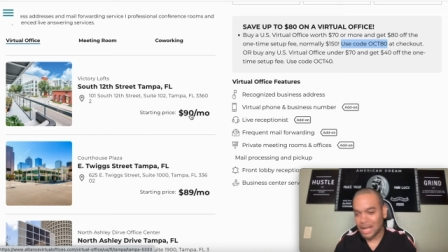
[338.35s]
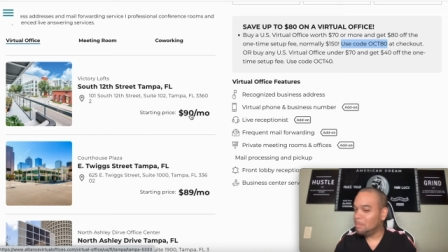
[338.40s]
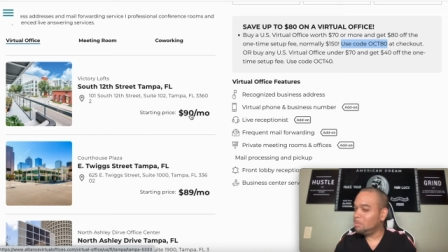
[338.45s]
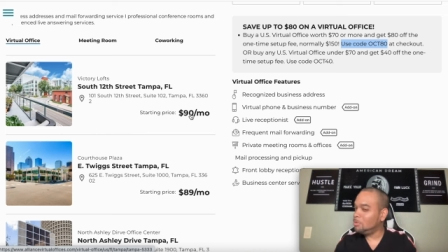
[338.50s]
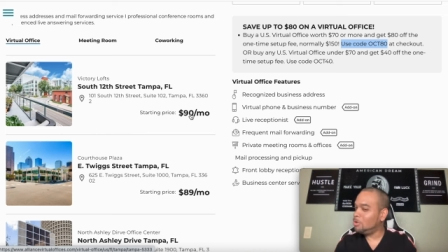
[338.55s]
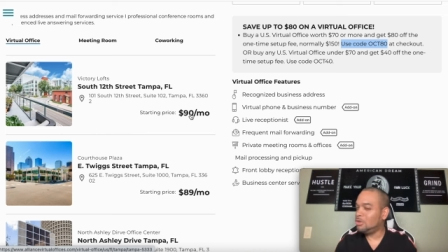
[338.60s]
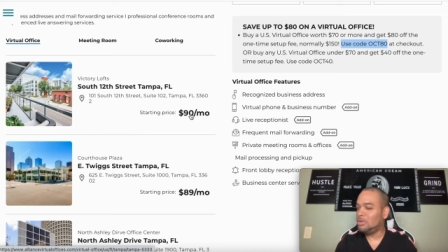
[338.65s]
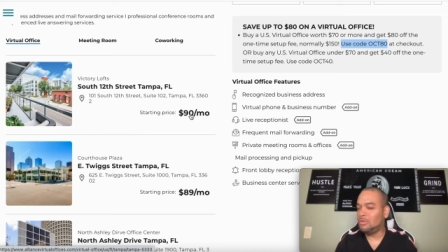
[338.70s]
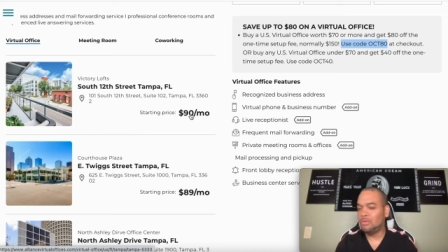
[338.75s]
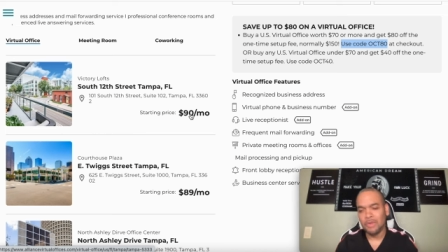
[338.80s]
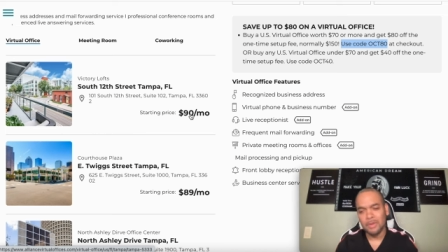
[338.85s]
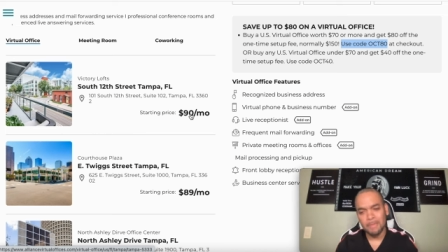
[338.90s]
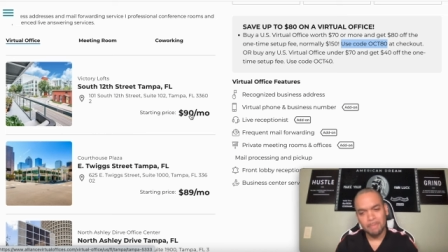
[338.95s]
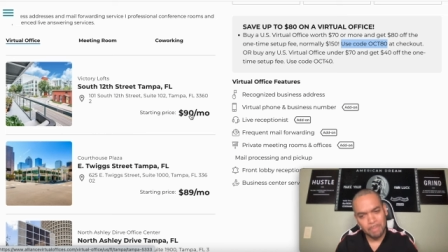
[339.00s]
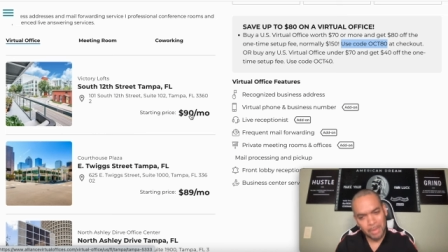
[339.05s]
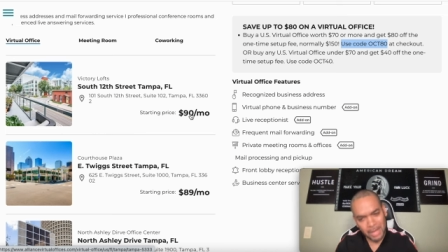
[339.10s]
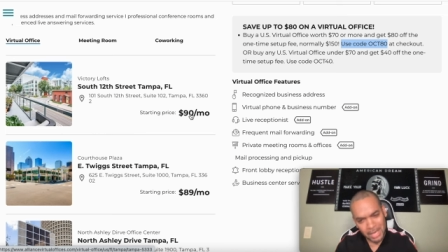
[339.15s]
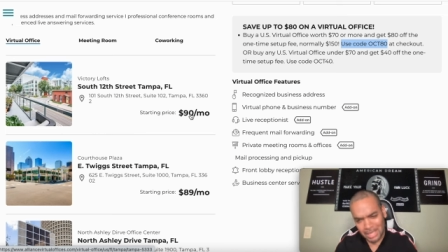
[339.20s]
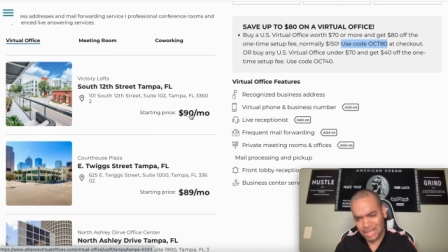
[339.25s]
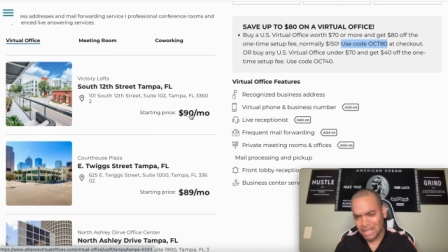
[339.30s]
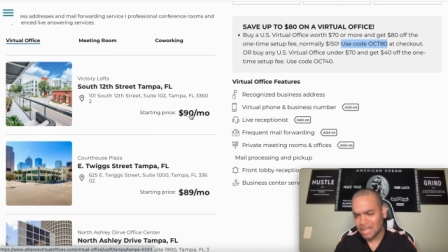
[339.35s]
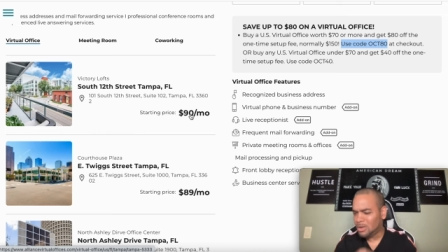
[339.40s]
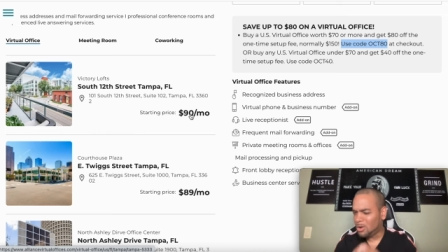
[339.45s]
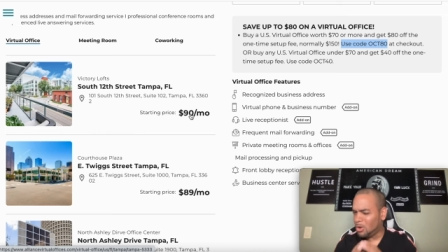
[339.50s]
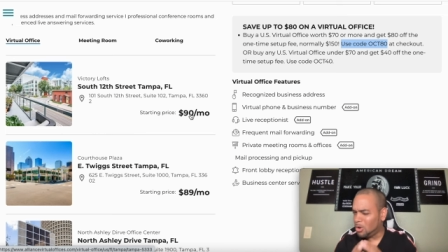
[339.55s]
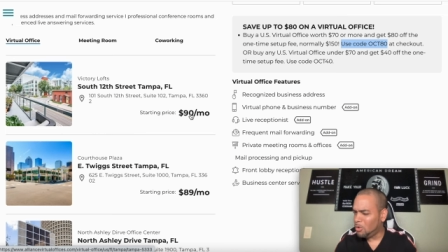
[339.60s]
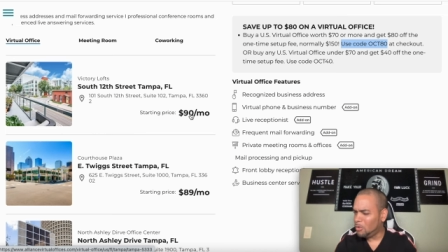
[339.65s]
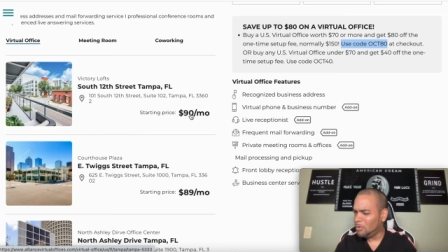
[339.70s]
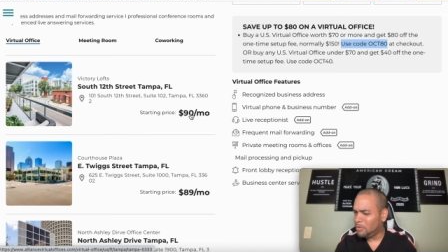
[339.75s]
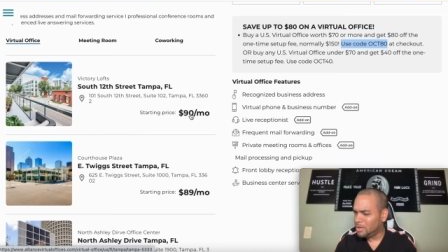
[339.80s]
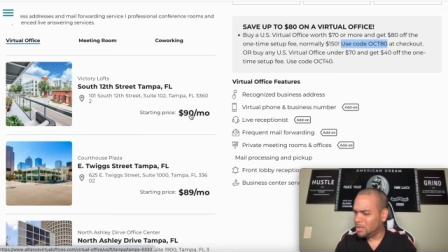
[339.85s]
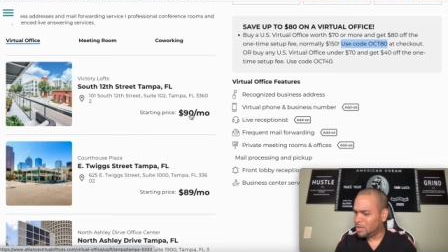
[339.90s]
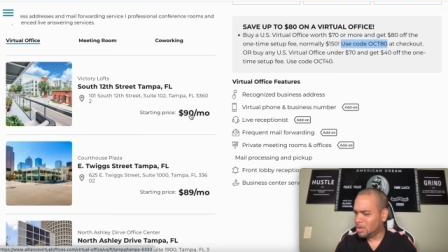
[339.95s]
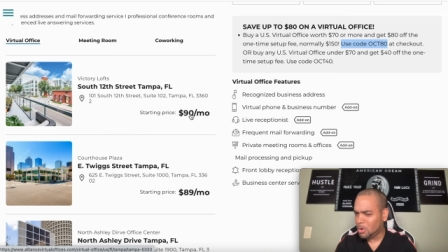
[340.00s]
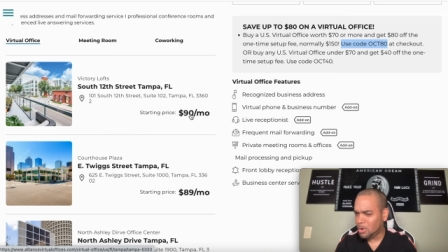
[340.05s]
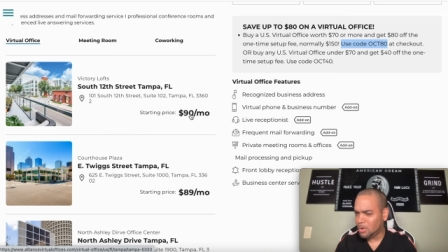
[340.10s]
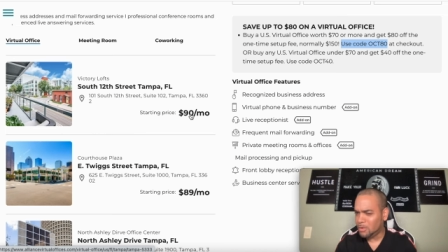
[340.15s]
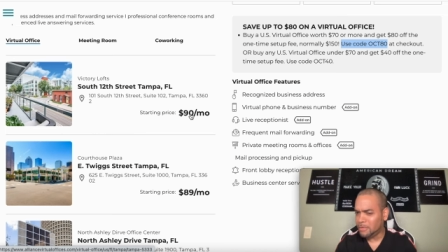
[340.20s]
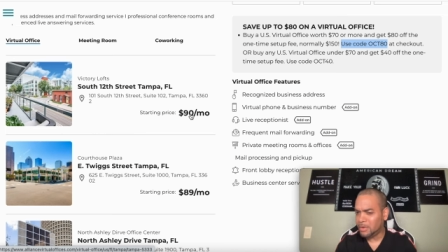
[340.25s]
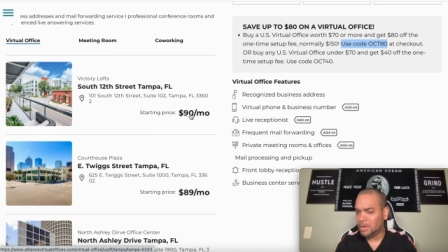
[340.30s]
I'm going to repeat it over and
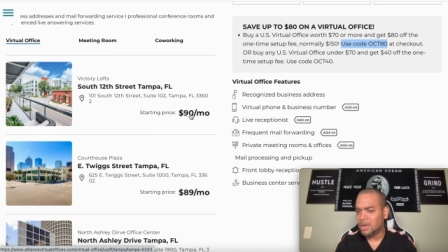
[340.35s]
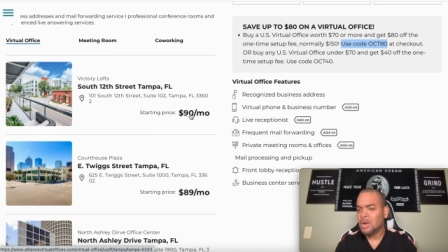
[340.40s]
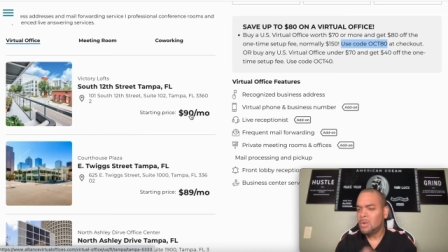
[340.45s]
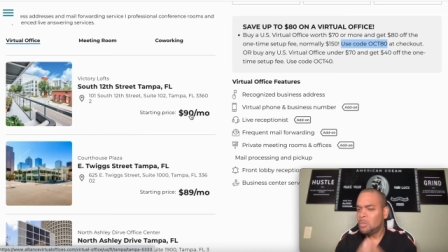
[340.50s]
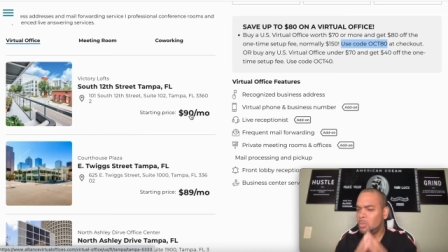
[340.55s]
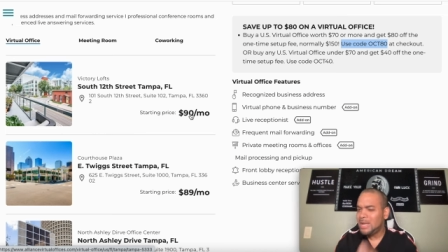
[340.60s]
over.